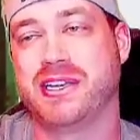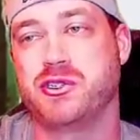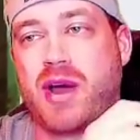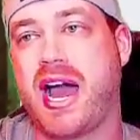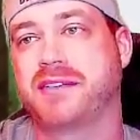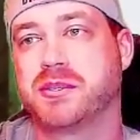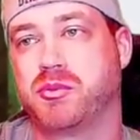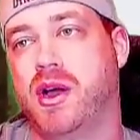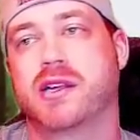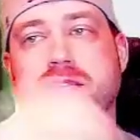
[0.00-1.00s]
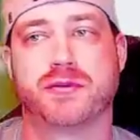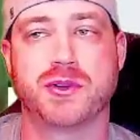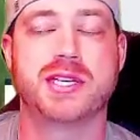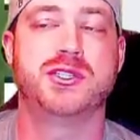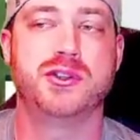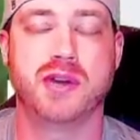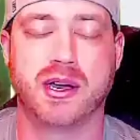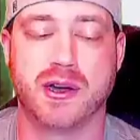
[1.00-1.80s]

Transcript: you have to proc the free to uh,